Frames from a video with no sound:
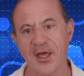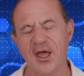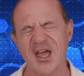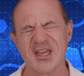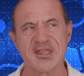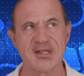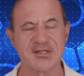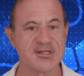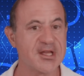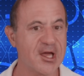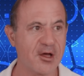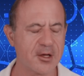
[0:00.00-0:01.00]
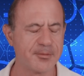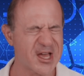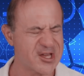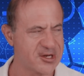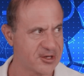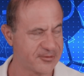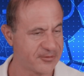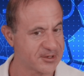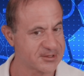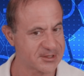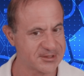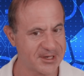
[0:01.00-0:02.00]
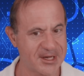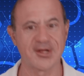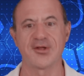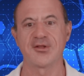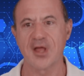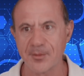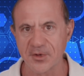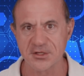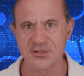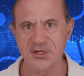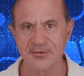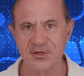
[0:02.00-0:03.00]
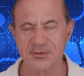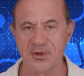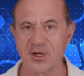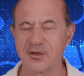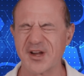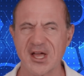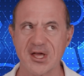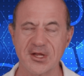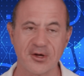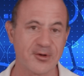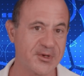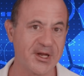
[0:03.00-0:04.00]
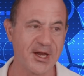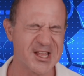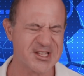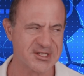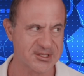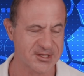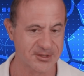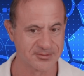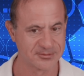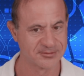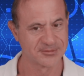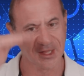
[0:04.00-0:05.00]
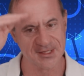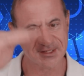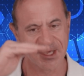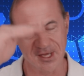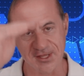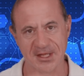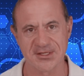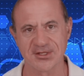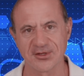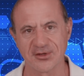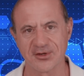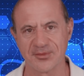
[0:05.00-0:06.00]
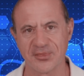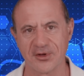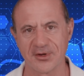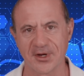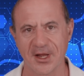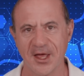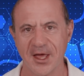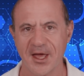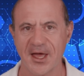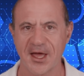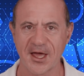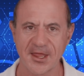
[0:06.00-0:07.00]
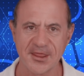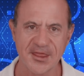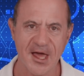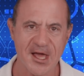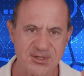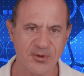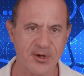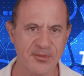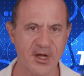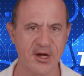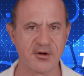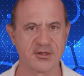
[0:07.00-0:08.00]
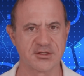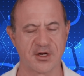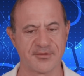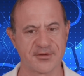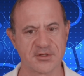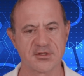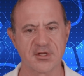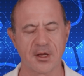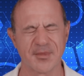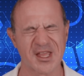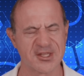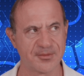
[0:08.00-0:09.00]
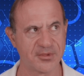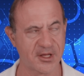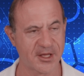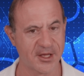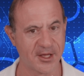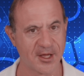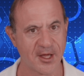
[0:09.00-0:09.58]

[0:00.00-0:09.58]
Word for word: And that single component can force us to need a whole lot more servers when in the reality all we need is just to scale that single component. And that's where microservices come into play.